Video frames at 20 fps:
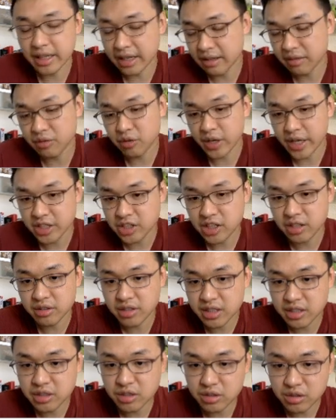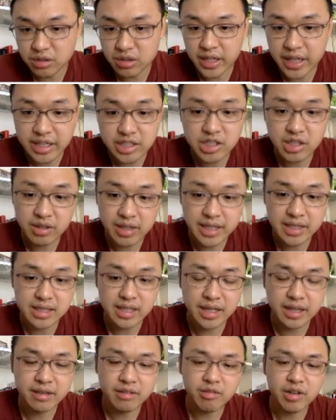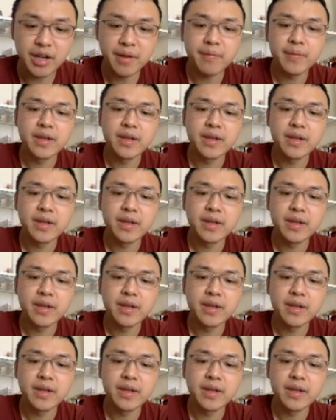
for HL you need to do the HL essay, right?